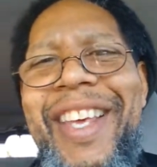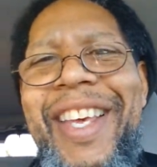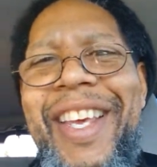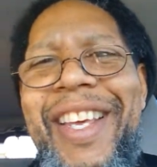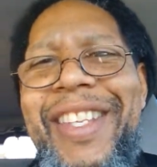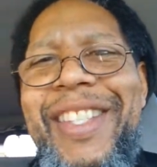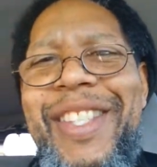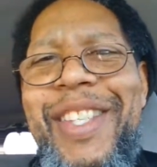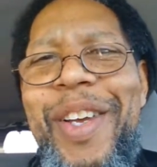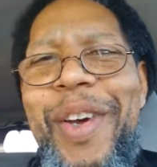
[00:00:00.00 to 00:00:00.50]

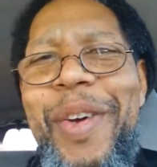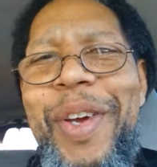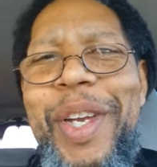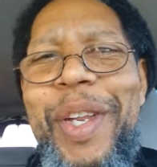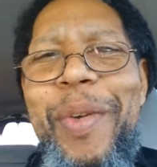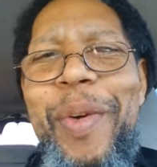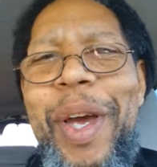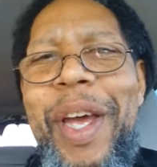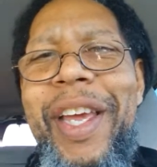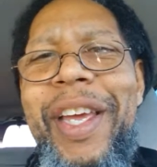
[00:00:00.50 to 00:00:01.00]
So
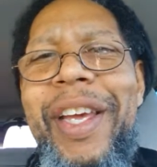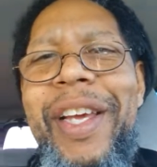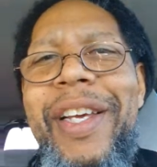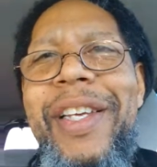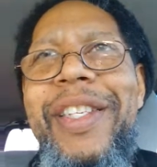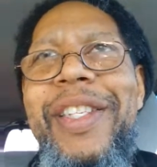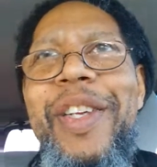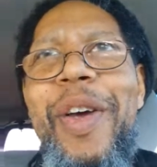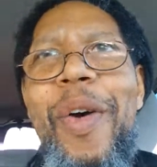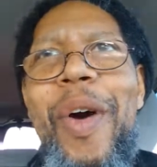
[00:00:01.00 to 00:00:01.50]
anyway,
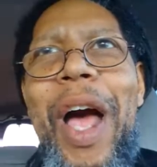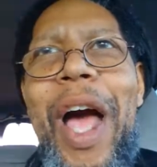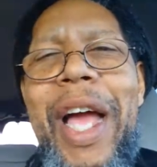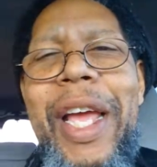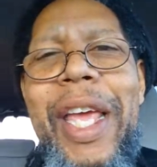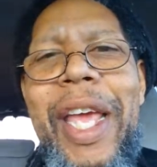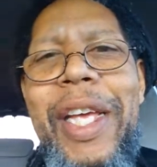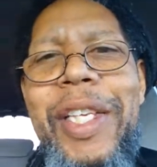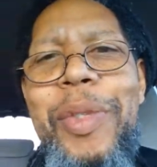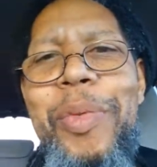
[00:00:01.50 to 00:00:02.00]
I
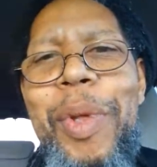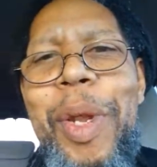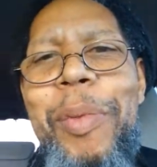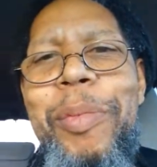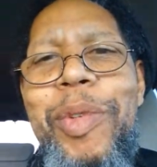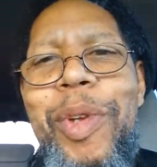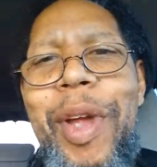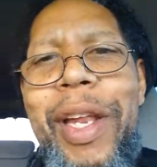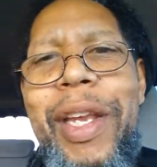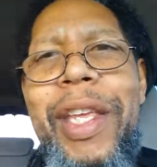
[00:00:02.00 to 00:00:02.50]
guess what I'm
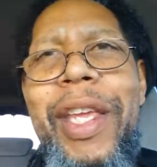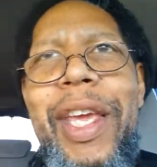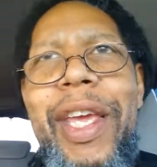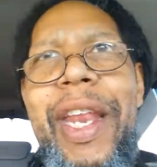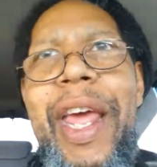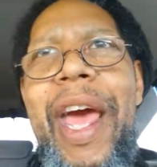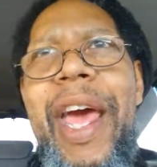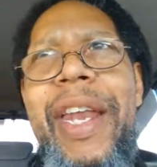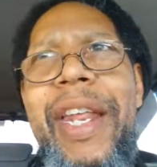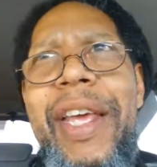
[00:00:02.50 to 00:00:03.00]
trying to get
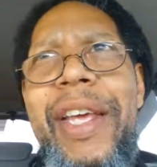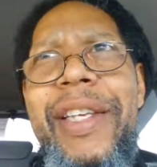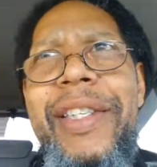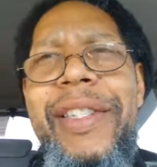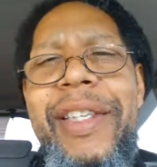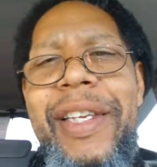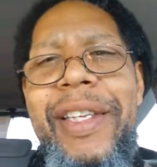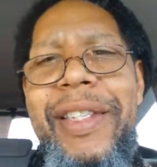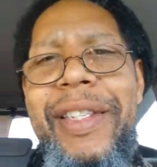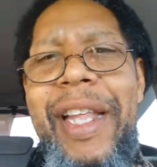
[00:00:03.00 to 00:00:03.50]
at is
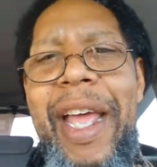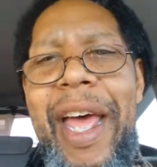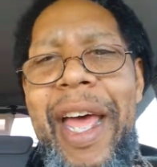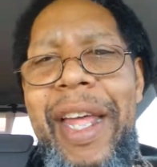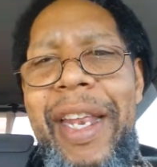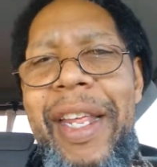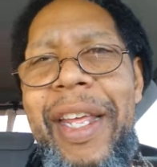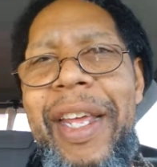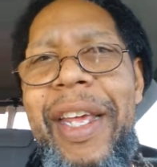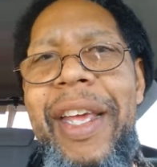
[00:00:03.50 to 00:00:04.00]

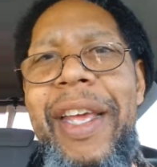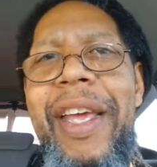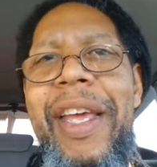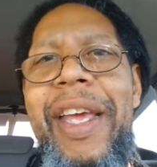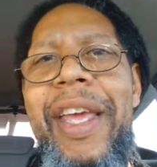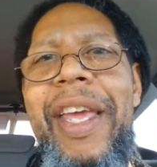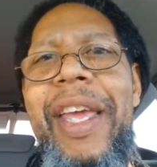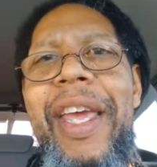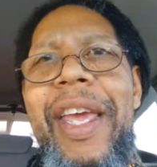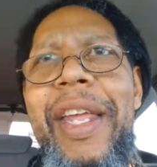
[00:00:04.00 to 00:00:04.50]
that
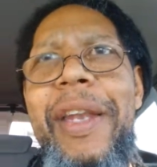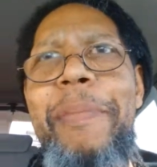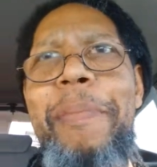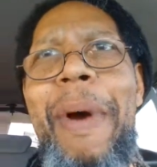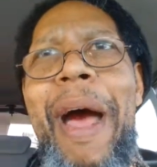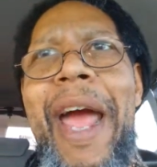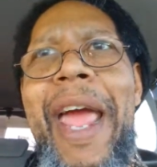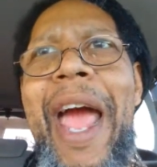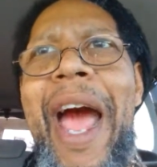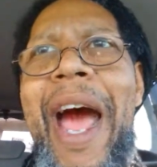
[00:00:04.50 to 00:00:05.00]
in
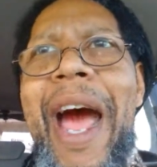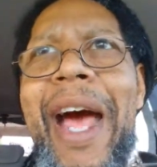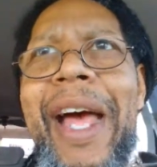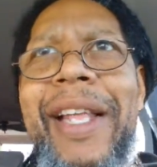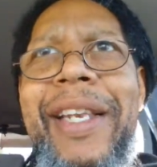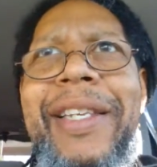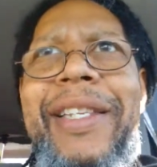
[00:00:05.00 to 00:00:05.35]
Ma'at,